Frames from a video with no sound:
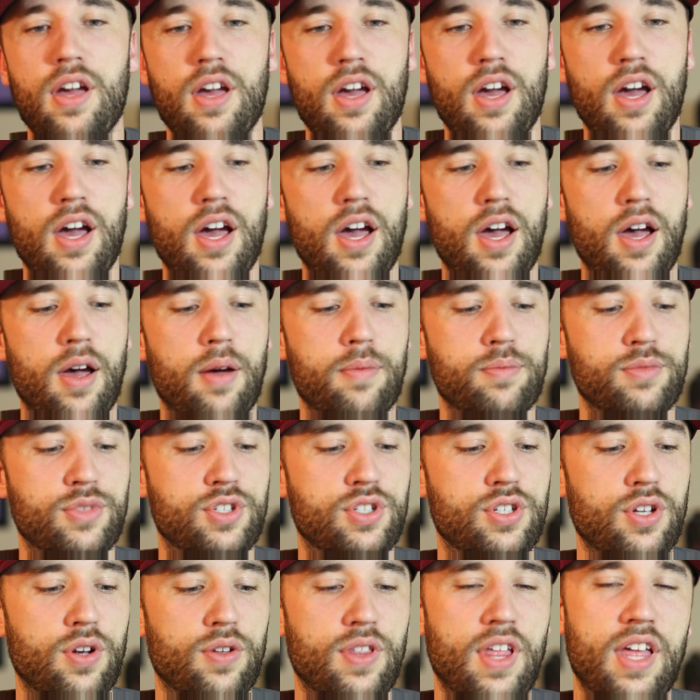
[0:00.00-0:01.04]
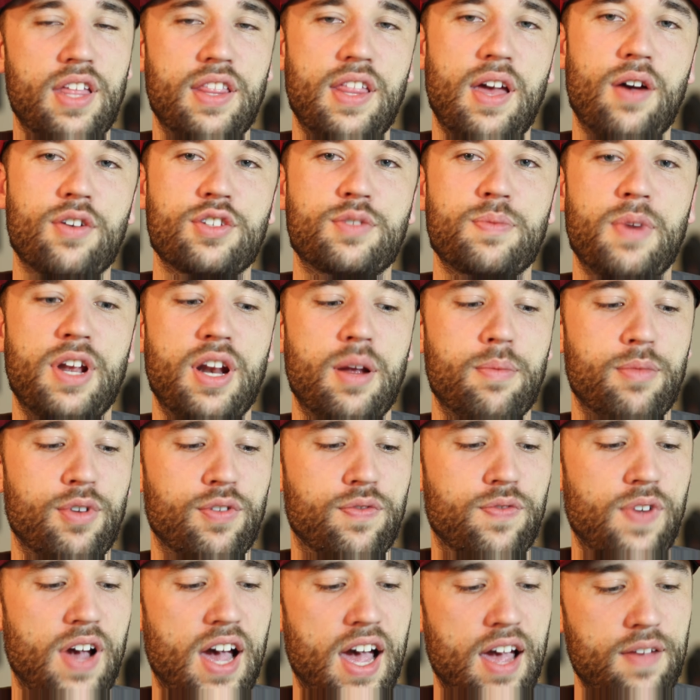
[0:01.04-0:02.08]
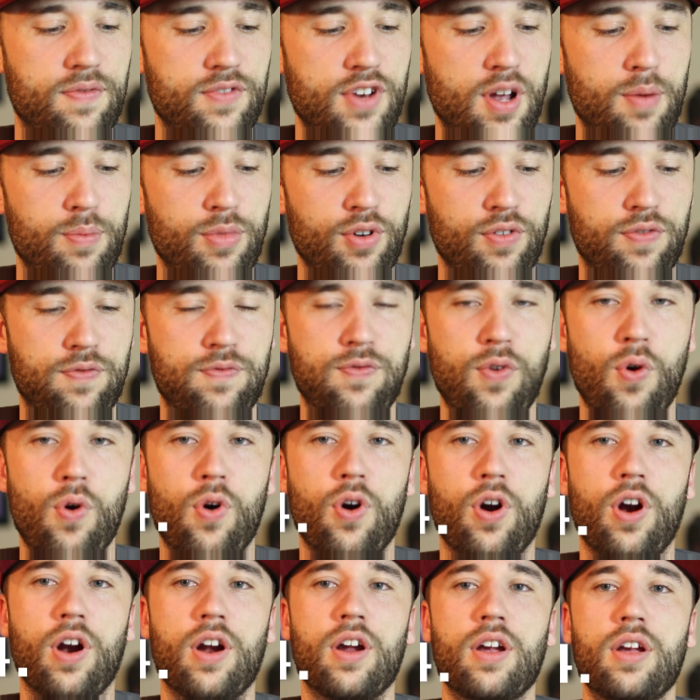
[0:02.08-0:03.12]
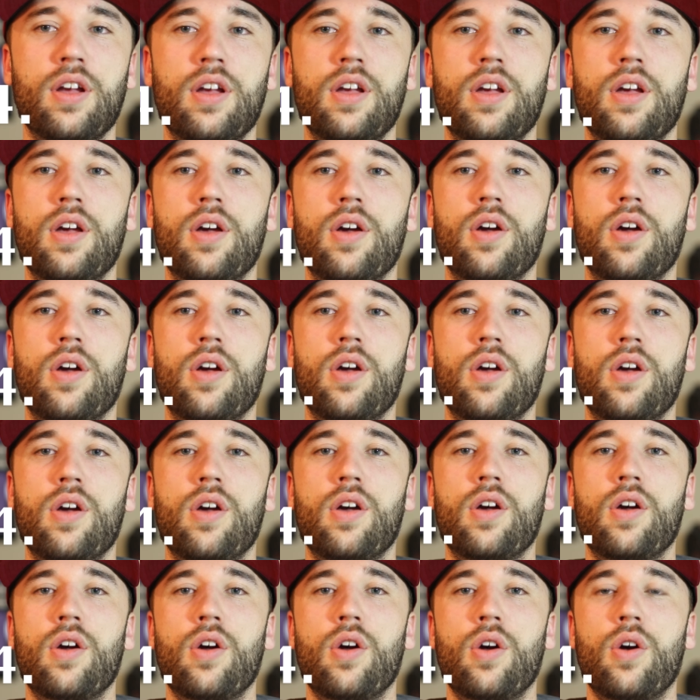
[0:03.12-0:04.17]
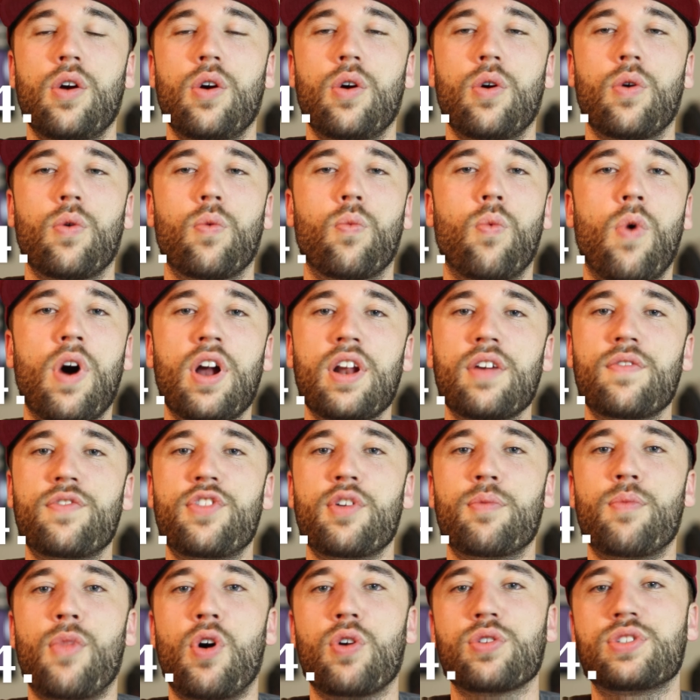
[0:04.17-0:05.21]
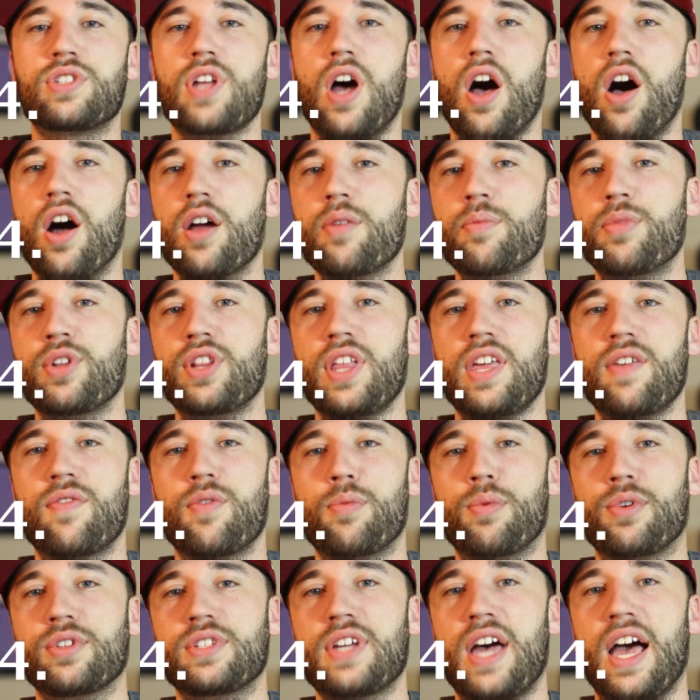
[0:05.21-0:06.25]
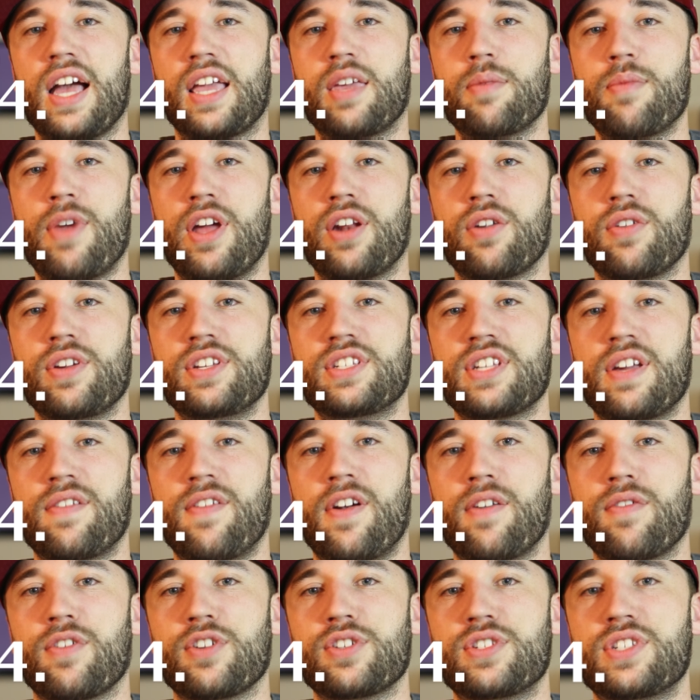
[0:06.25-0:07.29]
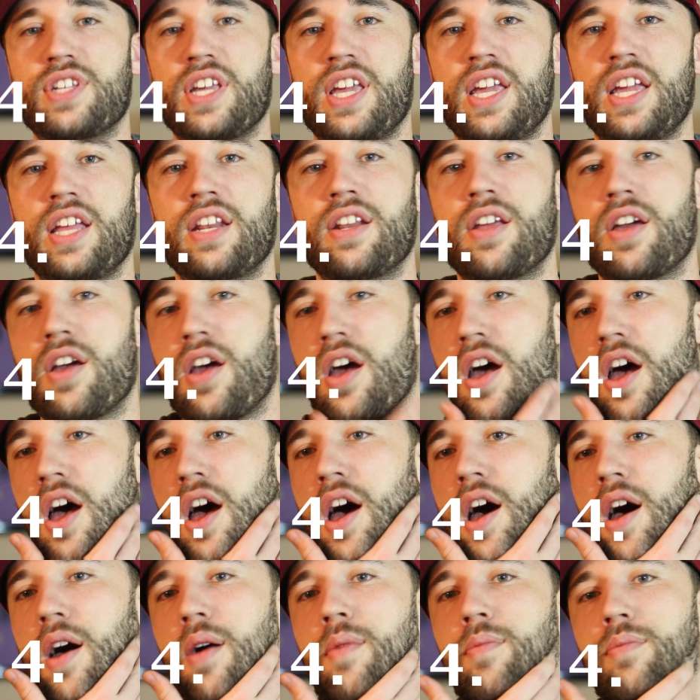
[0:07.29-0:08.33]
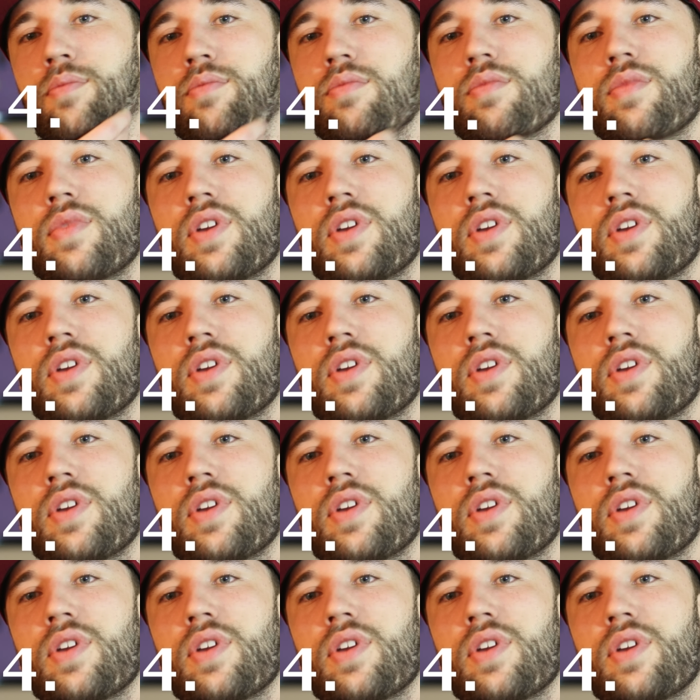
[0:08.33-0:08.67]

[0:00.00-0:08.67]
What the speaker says: So that was my number 5. Number 4. One of the most unbelievable documentaries I've ever seen. Kind